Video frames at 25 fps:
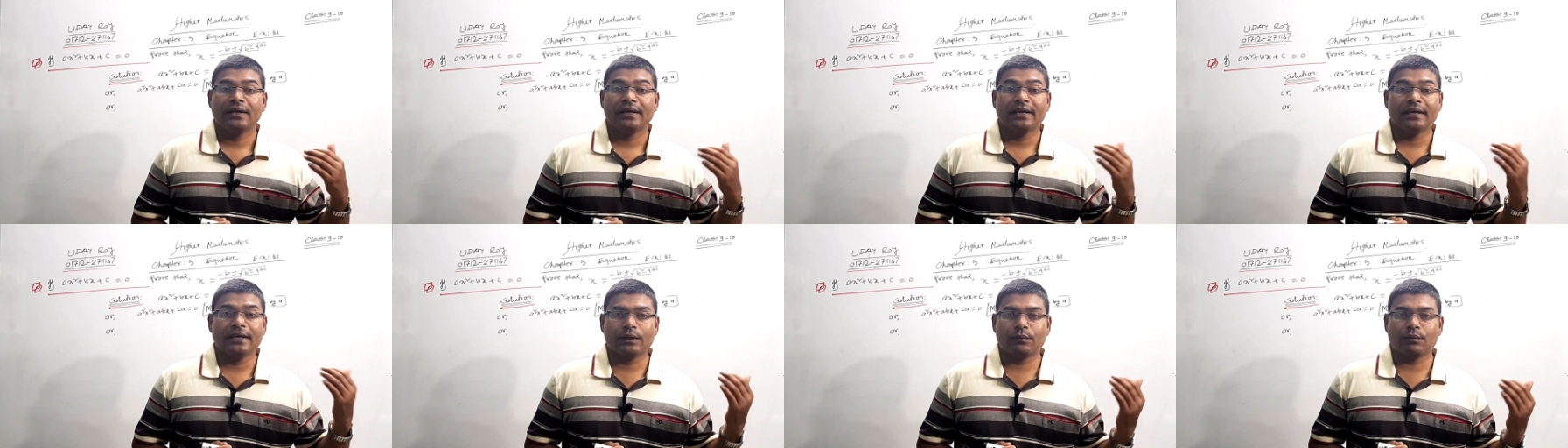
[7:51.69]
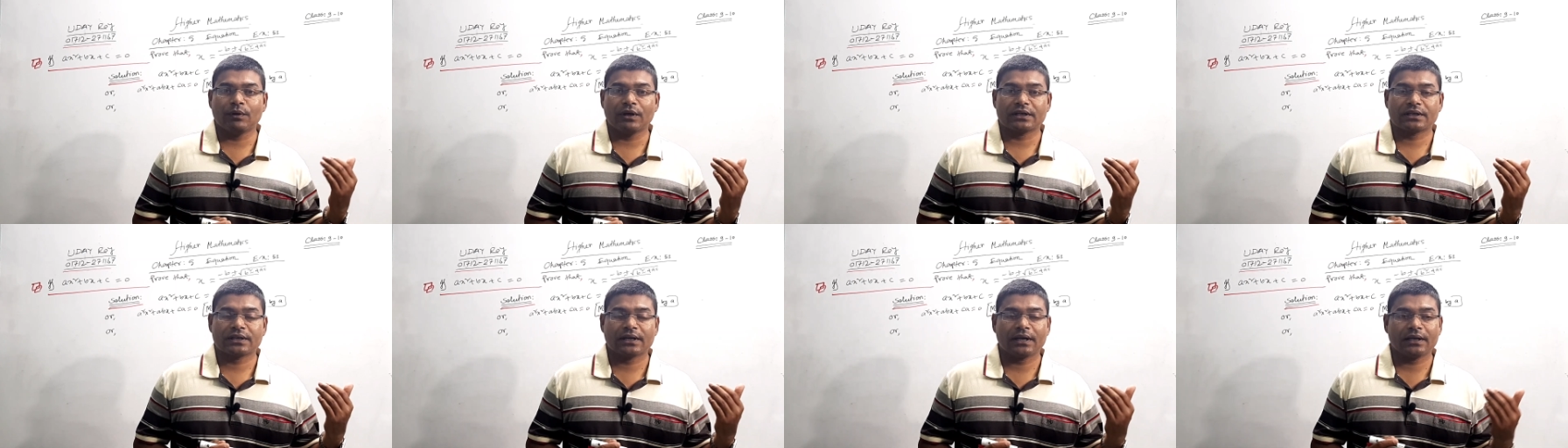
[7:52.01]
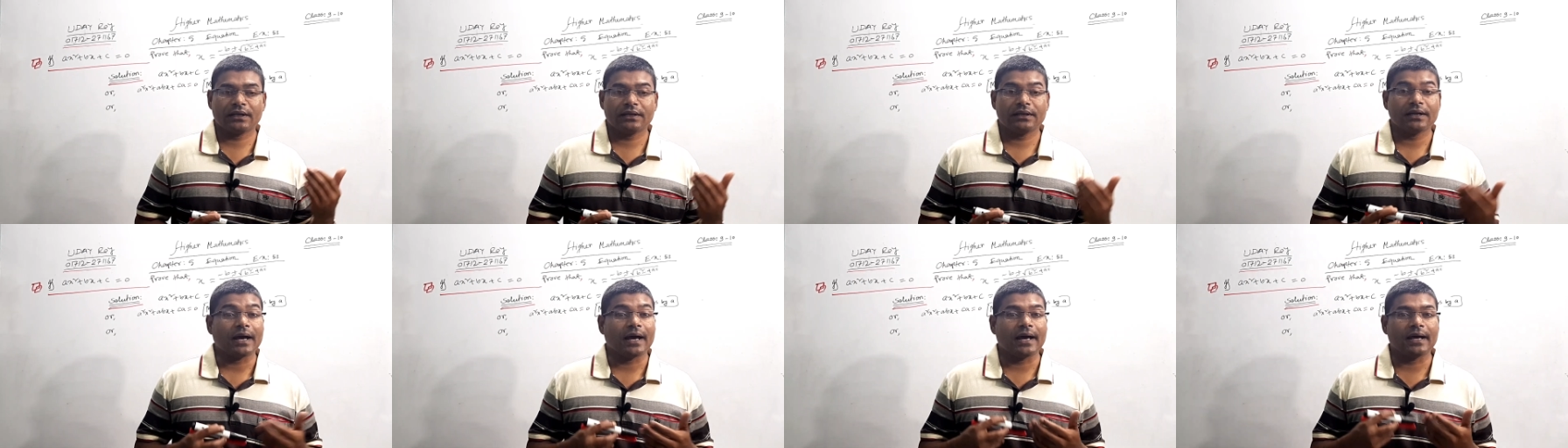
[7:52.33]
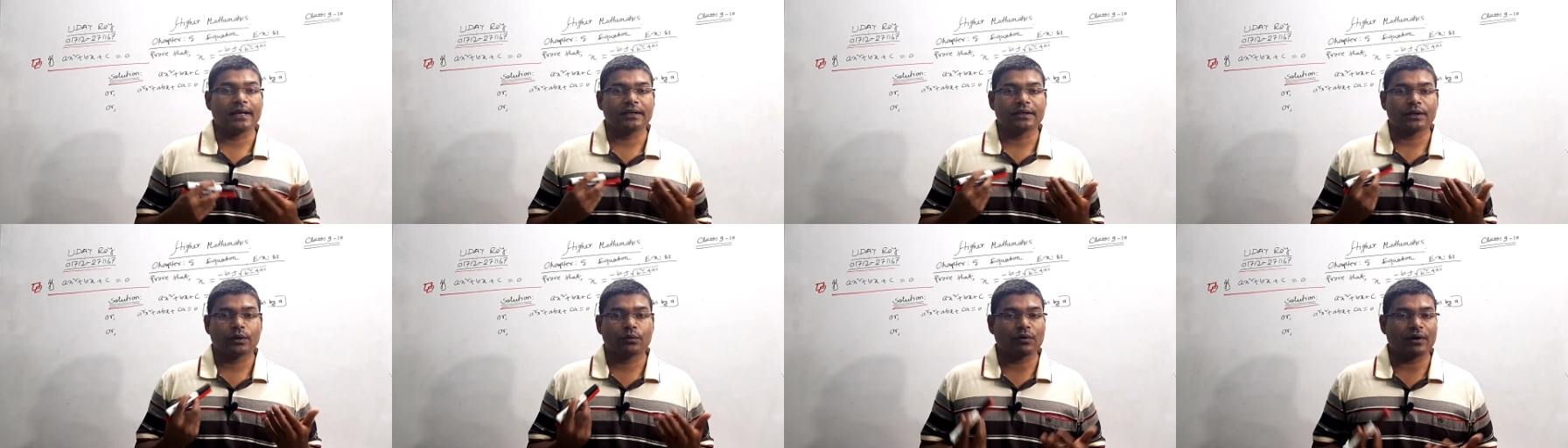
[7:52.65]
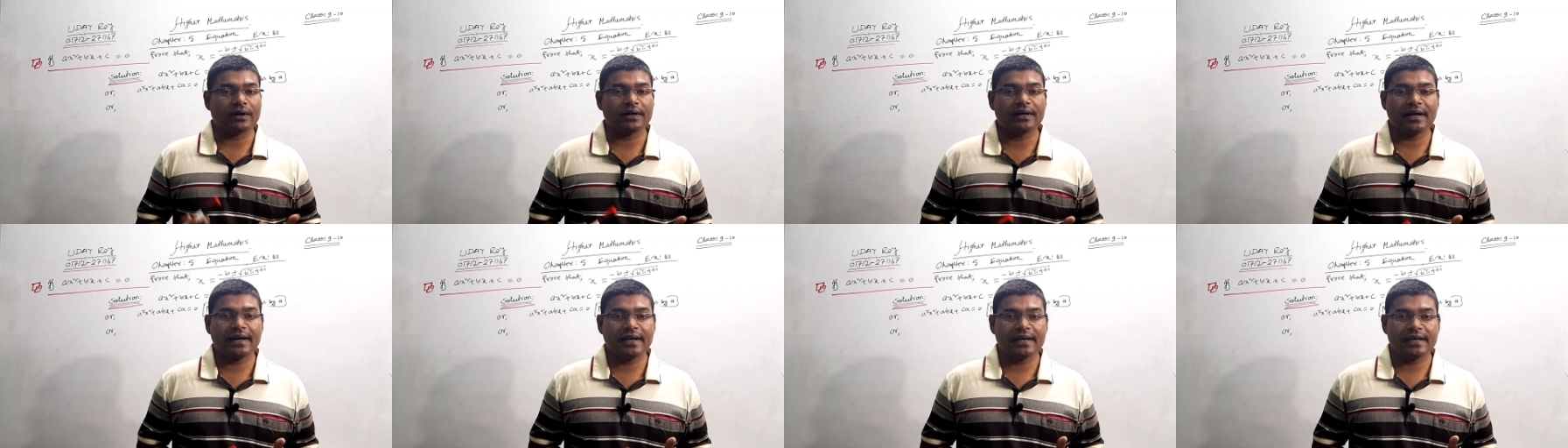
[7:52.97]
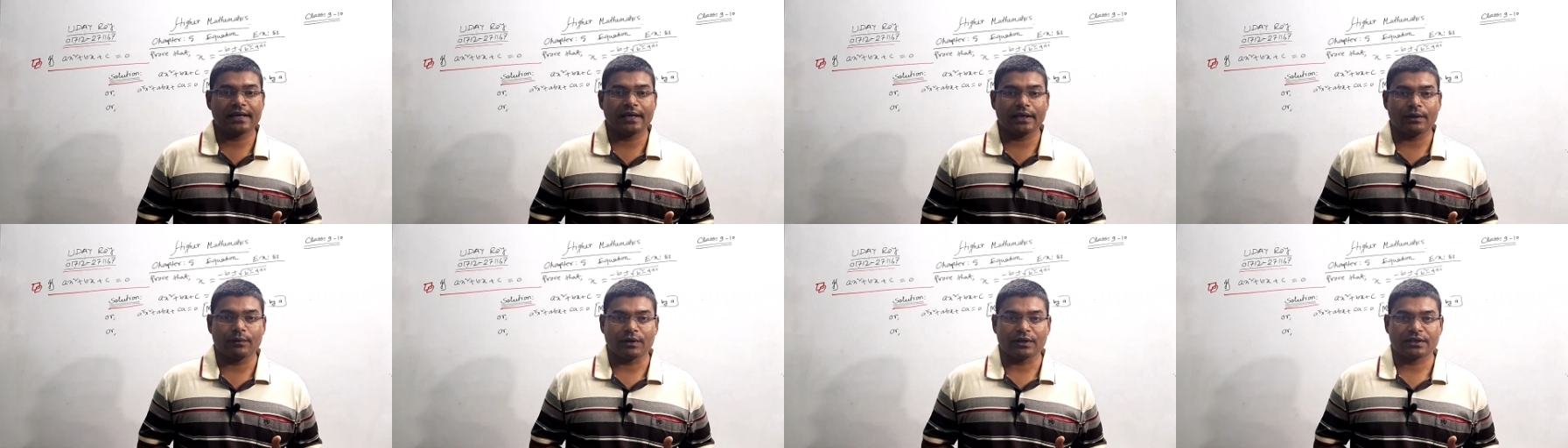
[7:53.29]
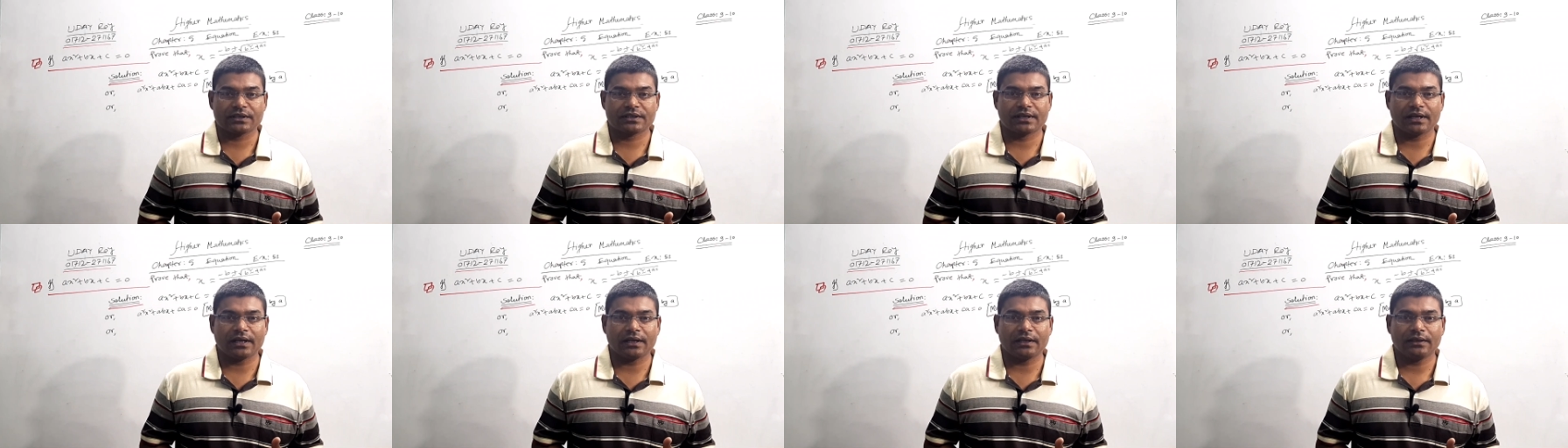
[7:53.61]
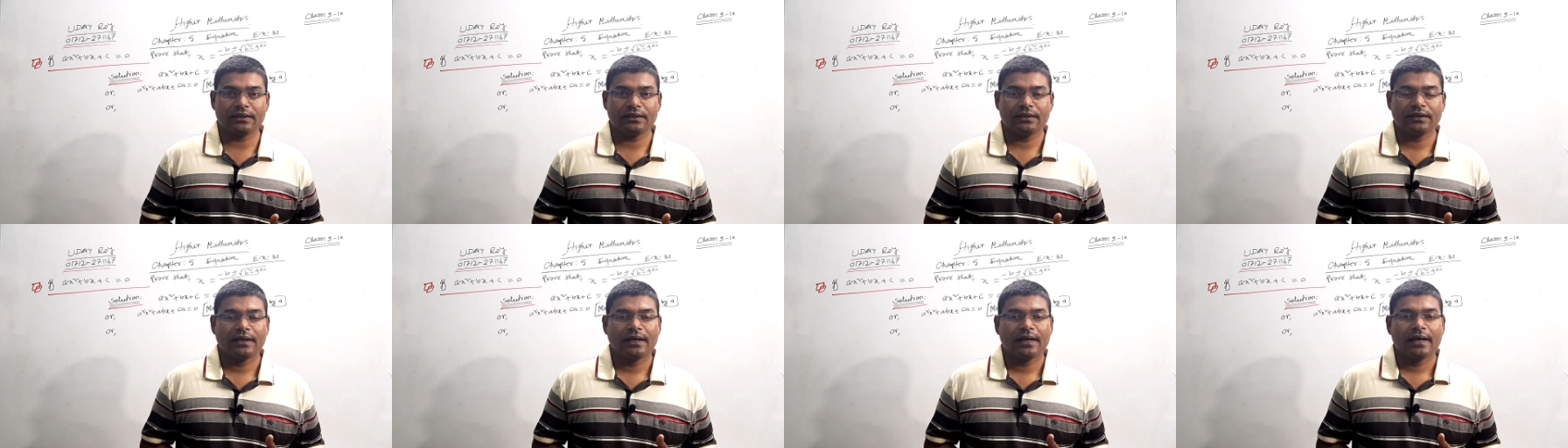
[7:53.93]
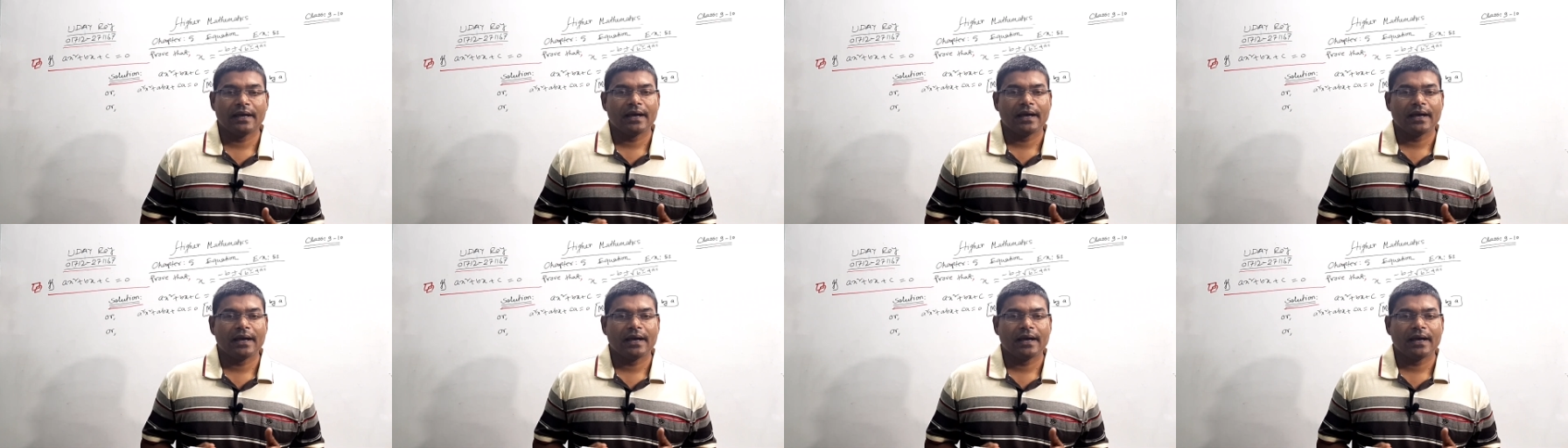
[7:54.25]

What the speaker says: equation and quadratic equation,